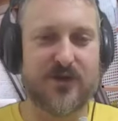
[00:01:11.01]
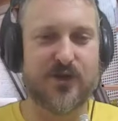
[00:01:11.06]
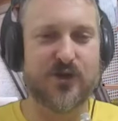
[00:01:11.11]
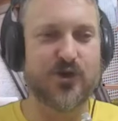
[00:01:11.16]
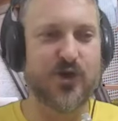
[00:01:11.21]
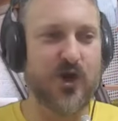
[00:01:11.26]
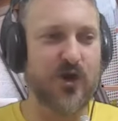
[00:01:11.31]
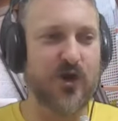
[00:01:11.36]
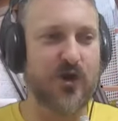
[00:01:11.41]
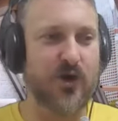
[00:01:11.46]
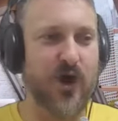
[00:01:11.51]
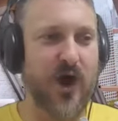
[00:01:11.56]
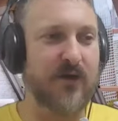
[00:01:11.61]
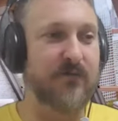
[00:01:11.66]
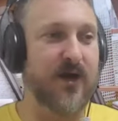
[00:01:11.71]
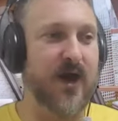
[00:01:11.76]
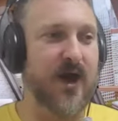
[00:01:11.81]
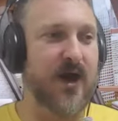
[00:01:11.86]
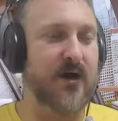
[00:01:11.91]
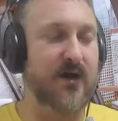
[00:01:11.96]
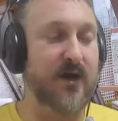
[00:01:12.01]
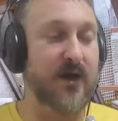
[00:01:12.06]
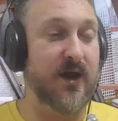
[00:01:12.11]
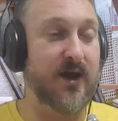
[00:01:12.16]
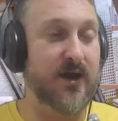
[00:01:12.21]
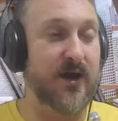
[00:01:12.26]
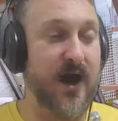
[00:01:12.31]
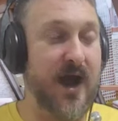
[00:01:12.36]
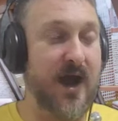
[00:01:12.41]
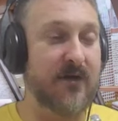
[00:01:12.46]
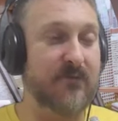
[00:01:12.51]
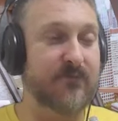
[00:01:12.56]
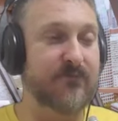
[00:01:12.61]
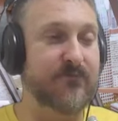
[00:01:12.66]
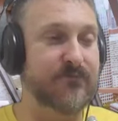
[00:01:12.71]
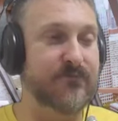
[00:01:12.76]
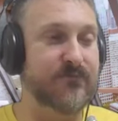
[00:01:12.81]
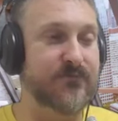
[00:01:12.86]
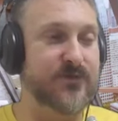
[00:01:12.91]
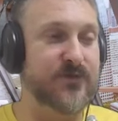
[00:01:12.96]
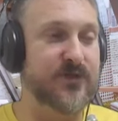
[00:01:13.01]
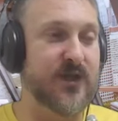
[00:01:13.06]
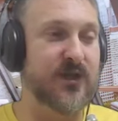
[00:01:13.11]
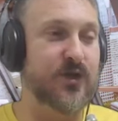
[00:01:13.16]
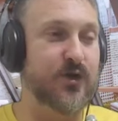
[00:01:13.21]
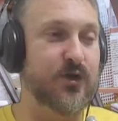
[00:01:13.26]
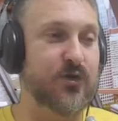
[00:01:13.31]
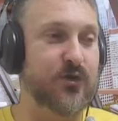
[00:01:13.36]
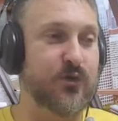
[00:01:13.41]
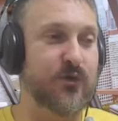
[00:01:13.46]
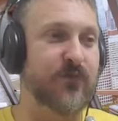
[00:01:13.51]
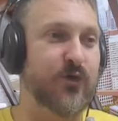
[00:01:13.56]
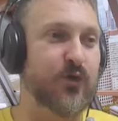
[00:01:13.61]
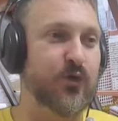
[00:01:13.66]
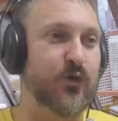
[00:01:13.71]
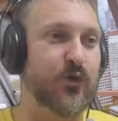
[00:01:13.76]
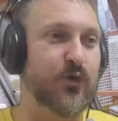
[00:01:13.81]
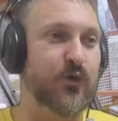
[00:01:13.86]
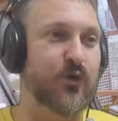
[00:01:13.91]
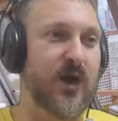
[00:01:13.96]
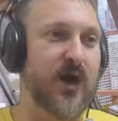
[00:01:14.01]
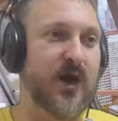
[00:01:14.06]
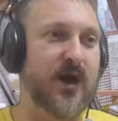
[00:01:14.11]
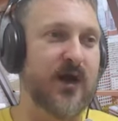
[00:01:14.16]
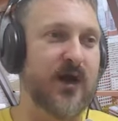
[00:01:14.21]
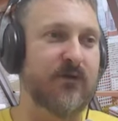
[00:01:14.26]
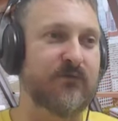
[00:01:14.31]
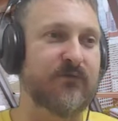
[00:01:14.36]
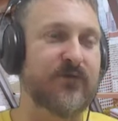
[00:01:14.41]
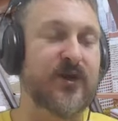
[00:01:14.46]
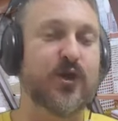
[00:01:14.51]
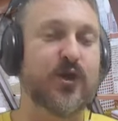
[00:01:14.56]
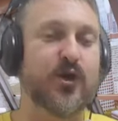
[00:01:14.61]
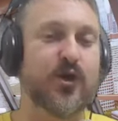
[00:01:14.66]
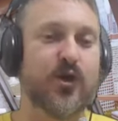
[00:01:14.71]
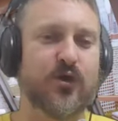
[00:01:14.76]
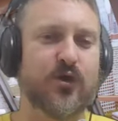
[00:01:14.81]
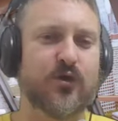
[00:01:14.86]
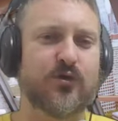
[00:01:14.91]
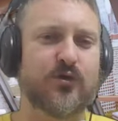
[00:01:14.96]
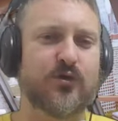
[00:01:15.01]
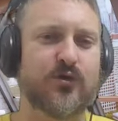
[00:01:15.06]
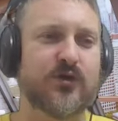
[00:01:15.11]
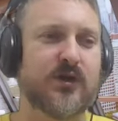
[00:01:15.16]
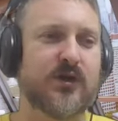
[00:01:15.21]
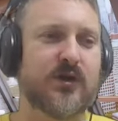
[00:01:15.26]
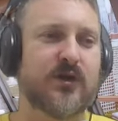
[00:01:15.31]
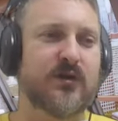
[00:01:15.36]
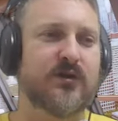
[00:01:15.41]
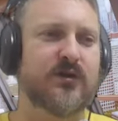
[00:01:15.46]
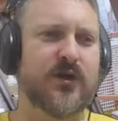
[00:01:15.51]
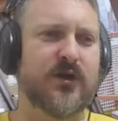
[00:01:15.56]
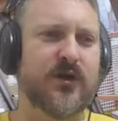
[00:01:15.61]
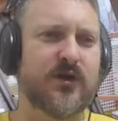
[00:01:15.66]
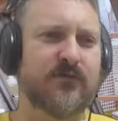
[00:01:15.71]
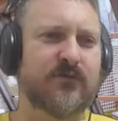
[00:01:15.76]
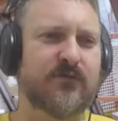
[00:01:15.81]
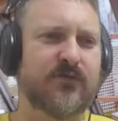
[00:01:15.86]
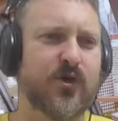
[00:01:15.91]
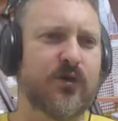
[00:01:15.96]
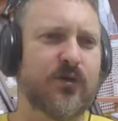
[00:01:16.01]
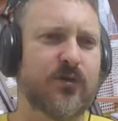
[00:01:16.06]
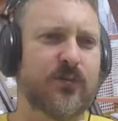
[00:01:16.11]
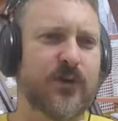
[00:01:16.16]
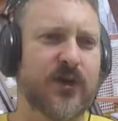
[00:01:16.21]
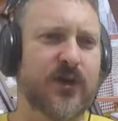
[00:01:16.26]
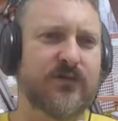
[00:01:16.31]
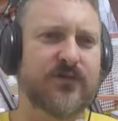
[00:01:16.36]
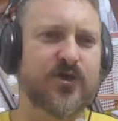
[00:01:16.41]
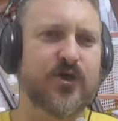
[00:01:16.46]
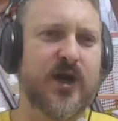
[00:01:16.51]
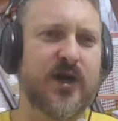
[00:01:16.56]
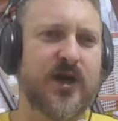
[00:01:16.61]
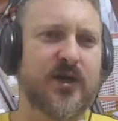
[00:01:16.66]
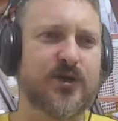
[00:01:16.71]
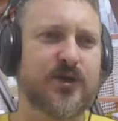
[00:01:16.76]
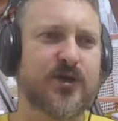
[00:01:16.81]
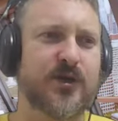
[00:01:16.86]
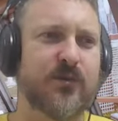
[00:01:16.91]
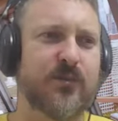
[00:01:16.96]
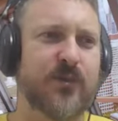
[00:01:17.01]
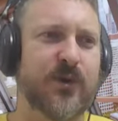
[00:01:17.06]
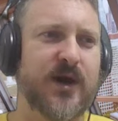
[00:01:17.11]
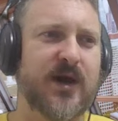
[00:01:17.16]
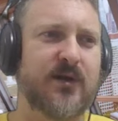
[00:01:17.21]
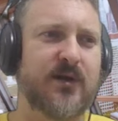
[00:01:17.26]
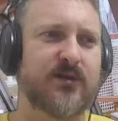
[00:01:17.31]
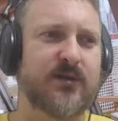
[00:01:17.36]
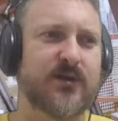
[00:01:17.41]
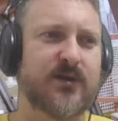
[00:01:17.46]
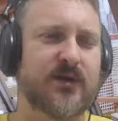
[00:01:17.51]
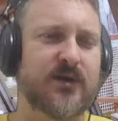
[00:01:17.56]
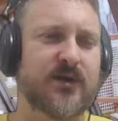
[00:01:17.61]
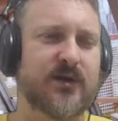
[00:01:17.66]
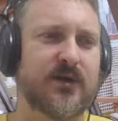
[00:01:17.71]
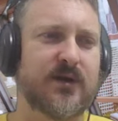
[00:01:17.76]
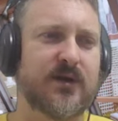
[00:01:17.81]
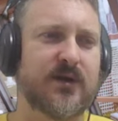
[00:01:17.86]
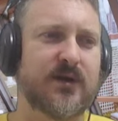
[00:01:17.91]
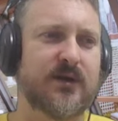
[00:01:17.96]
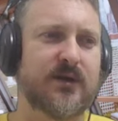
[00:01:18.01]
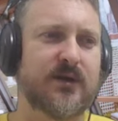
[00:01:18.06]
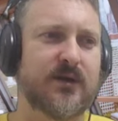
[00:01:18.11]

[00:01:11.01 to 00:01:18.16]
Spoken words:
So I have seen you do a few videos that have got a bit of traction about the